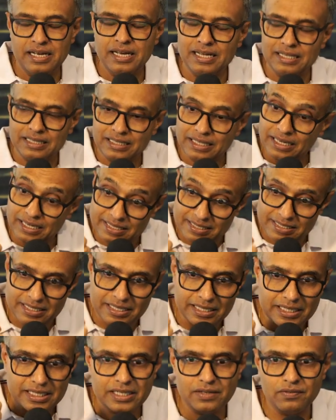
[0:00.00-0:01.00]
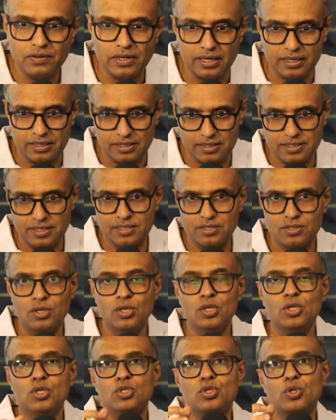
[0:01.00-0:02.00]
the restrictive lung disease.
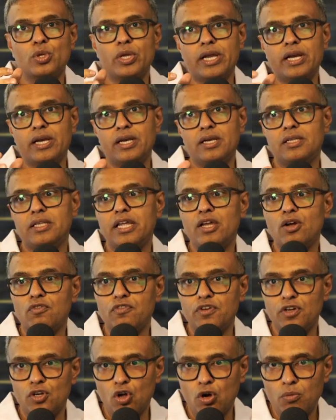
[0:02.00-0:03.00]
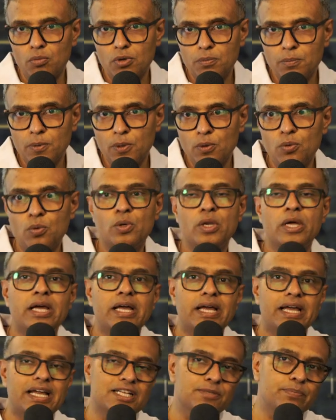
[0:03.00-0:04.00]
So you can think of a normal balloon,
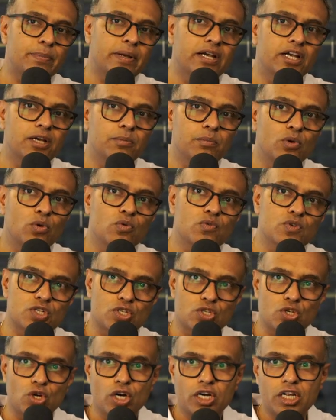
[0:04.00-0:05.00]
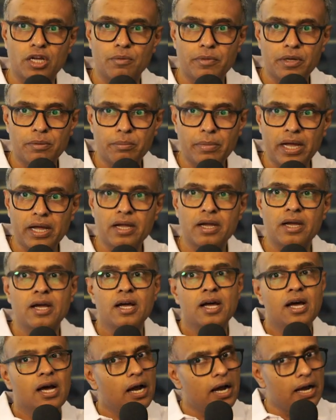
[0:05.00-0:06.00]
expanded balloon which is not coming back,
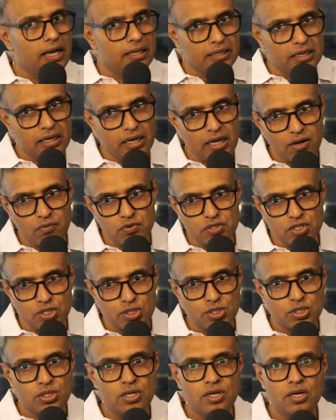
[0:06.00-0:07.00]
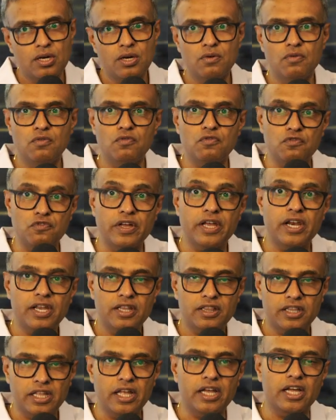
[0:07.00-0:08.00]
and the lung which is very
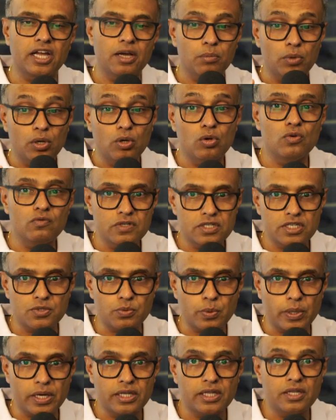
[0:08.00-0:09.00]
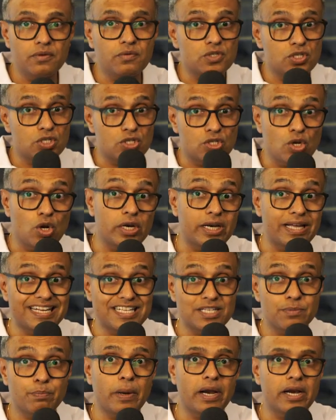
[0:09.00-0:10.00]
thick, a balloon which is very thick, which is not
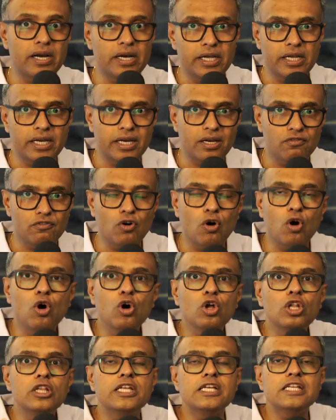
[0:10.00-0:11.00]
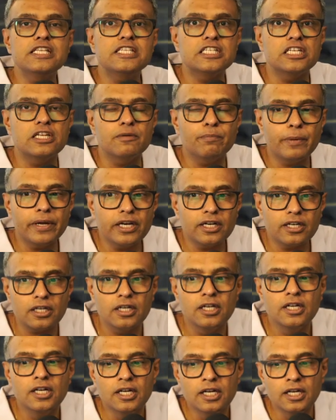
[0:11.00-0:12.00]
expanding enough. All these depict
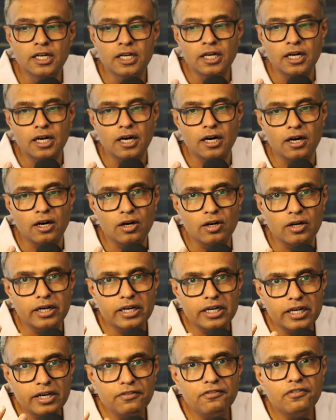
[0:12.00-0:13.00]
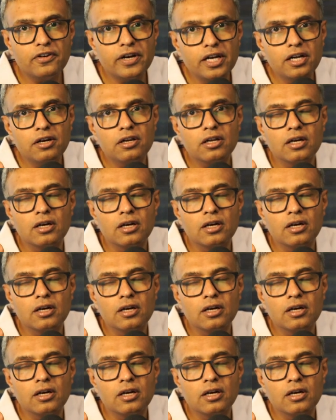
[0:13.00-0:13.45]
different